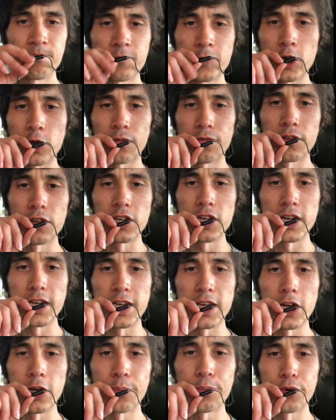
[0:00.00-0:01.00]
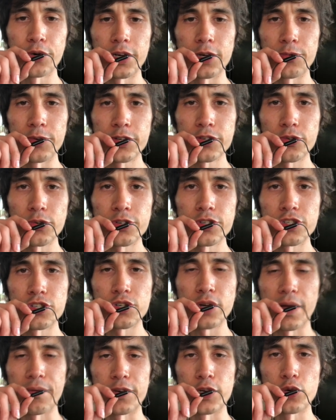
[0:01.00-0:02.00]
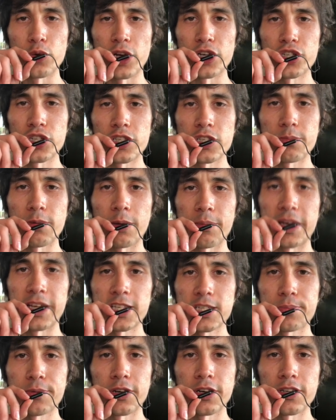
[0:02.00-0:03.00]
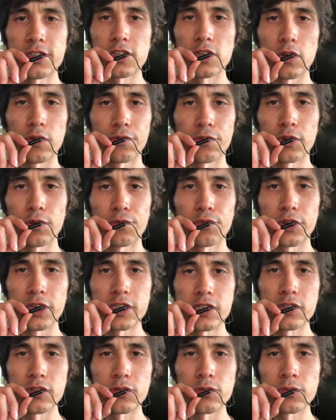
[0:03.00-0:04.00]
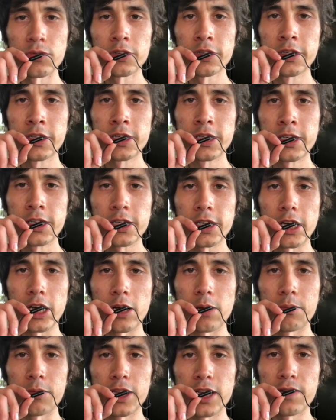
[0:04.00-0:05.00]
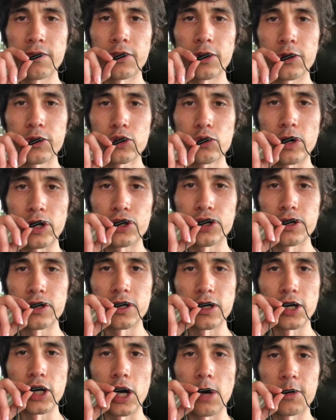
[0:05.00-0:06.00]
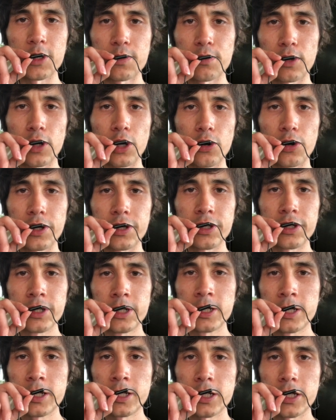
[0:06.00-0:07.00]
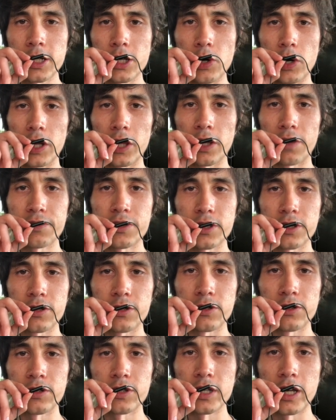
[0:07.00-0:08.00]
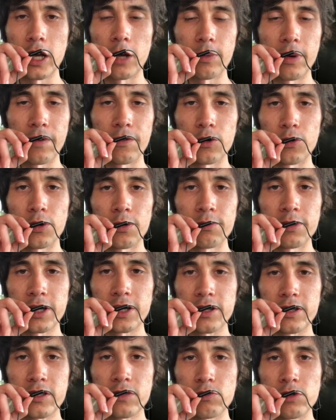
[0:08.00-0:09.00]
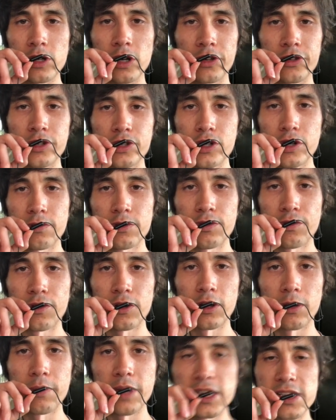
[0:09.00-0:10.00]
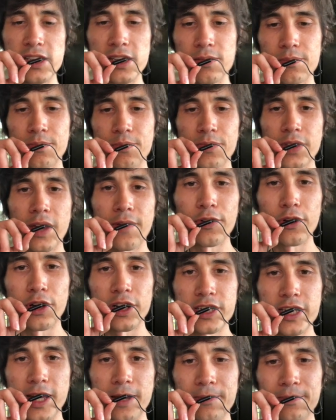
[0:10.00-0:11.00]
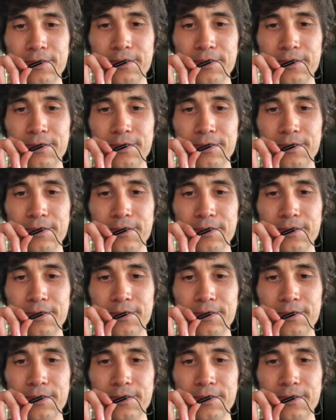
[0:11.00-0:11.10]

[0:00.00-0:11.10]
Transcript: if you need any help or any resources or have any questions about my experience, feel free to leave those questions in the comments below. And I'd love to help everyone, because we all deserve to feel amazing. Have a great day.